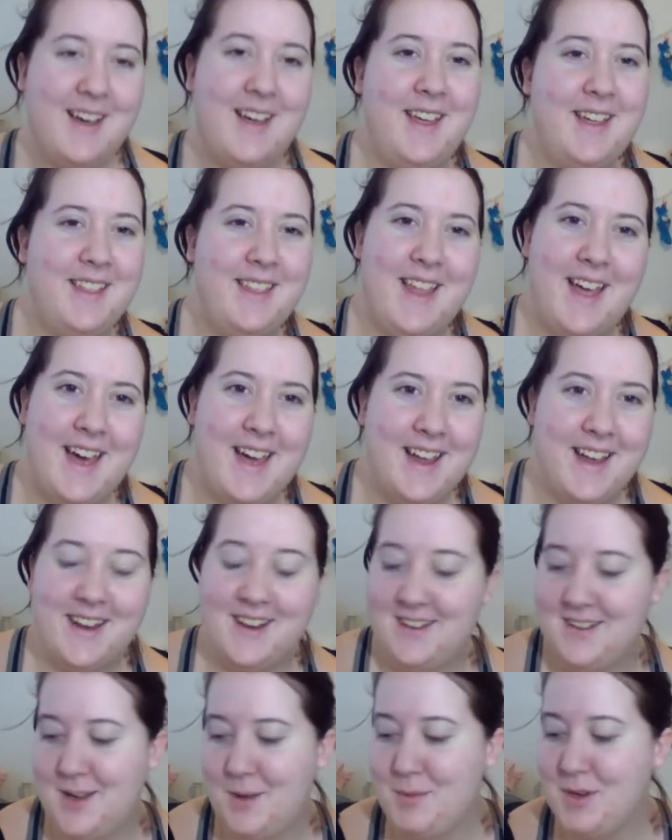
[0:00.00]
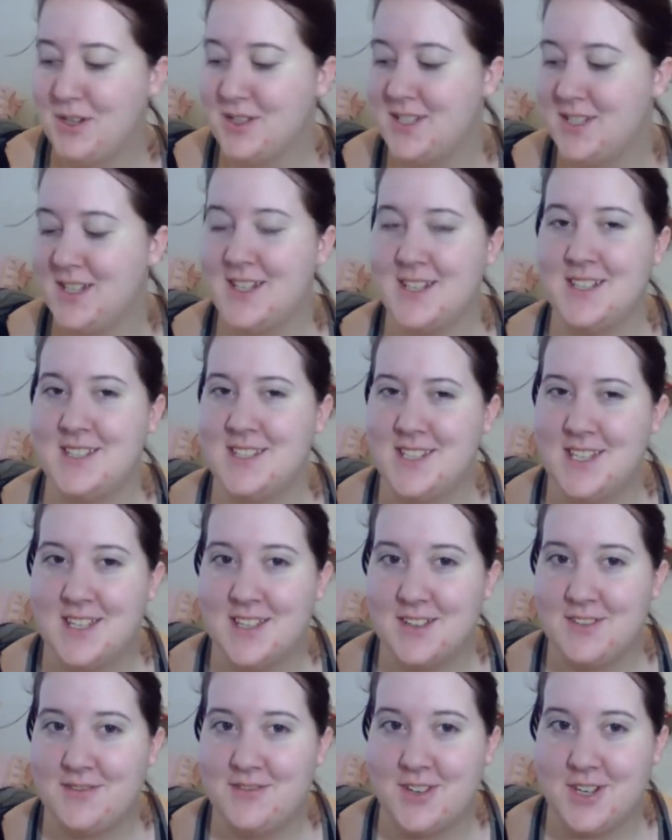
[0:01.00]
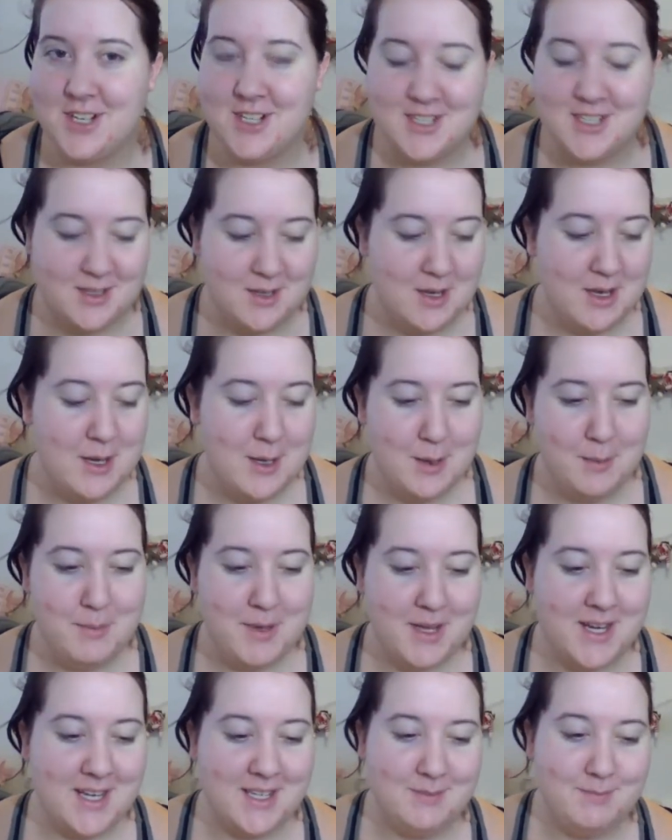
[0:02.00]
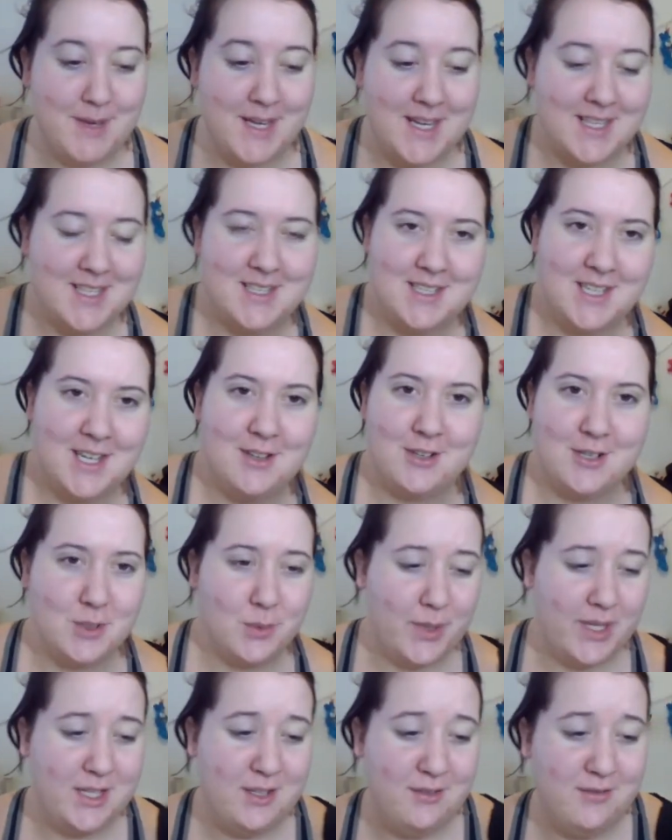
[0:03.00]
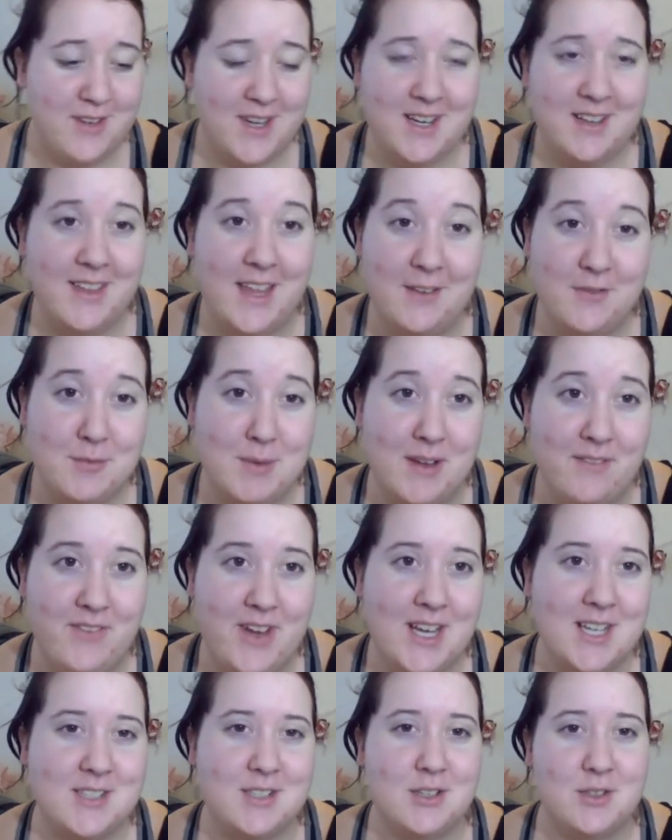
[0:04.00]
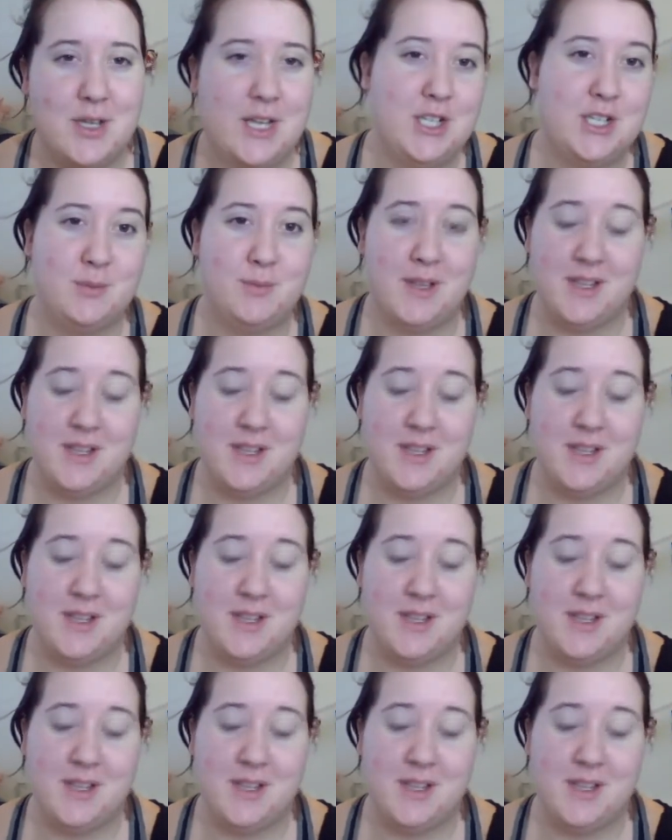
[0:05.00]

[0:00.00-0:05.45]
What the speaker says: I lied. I'm using concealer first because my concealer is way too fucking light for my face, so I just